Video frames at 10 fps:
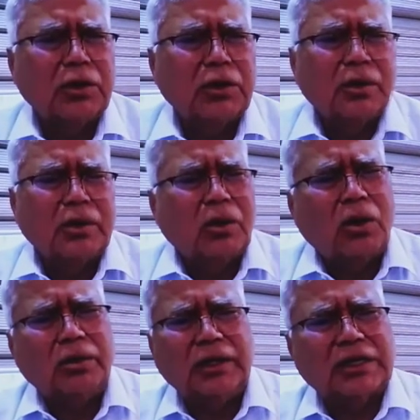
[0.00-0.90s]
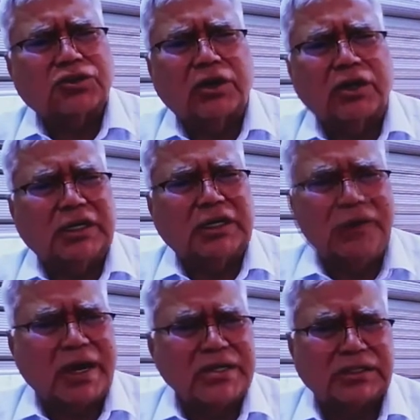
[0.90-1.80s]
all electronic
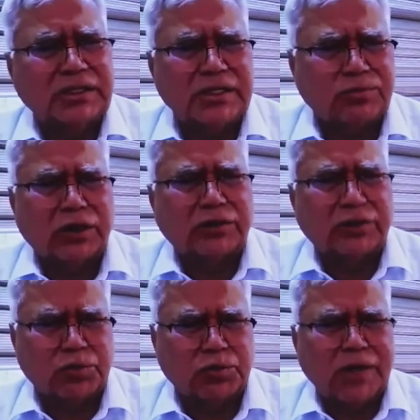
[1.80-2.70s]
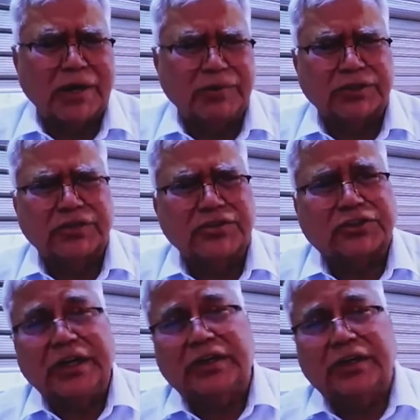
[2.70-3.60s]
KYC is what is required, which is
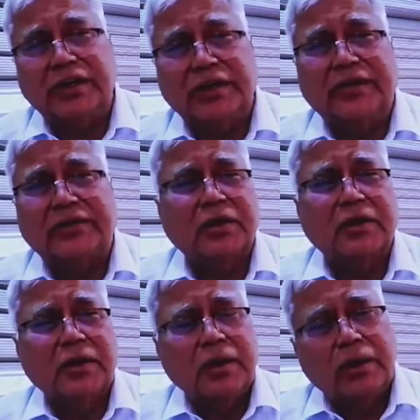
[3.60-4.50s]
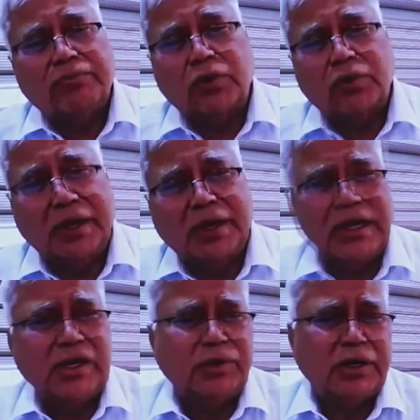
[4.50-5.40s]
instantaneous from
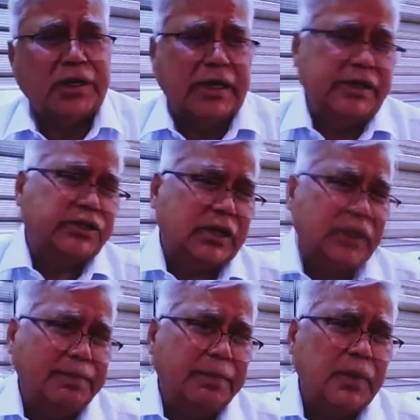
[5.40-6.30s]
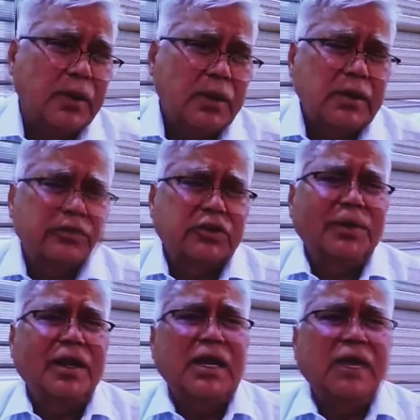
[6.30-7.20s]
anywhere, anytime.
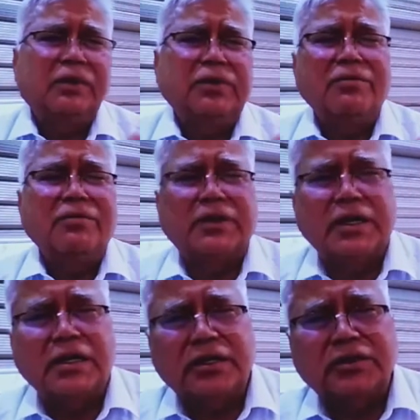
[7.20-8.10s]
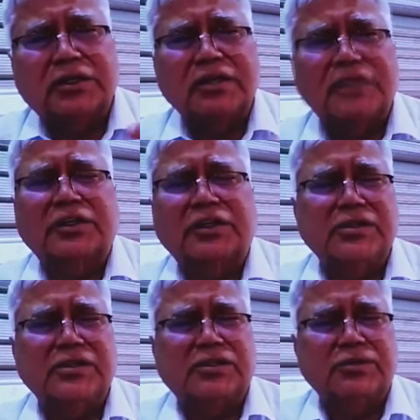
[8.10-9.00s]
Similarly, we have created digital
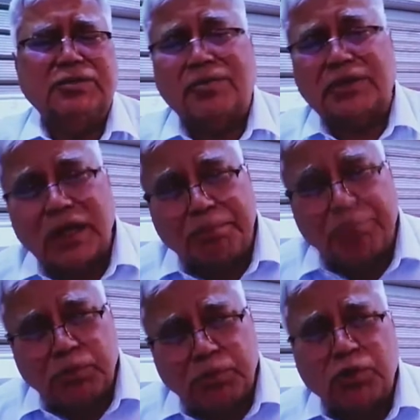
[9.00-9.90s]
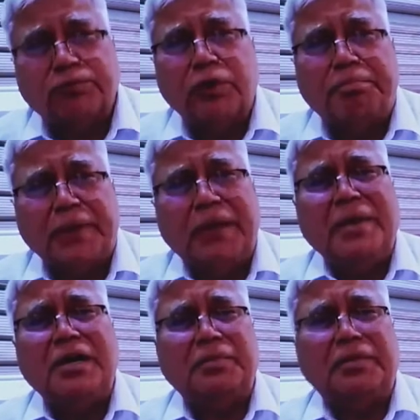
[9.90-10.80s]
signatures. We have created a beautiful
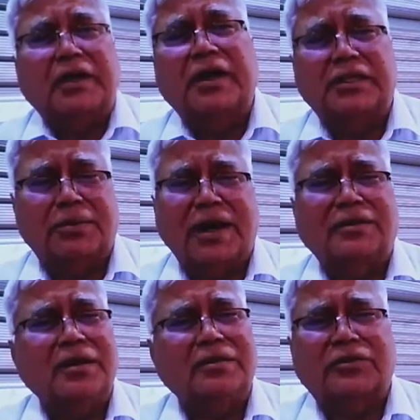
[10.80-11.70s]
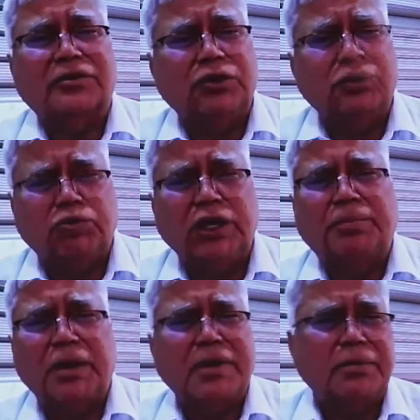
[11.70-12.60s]
payment mechanism. I think this is a unique
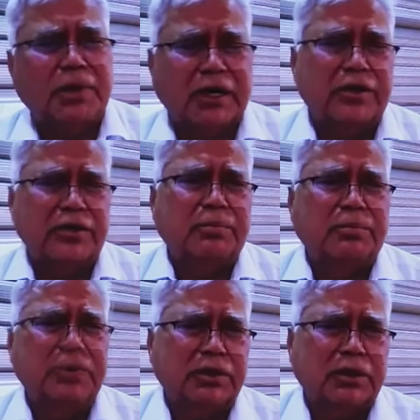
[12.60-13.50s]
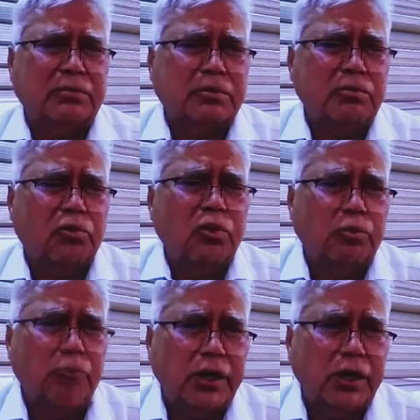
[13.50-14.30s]
payment mechanism in the whole world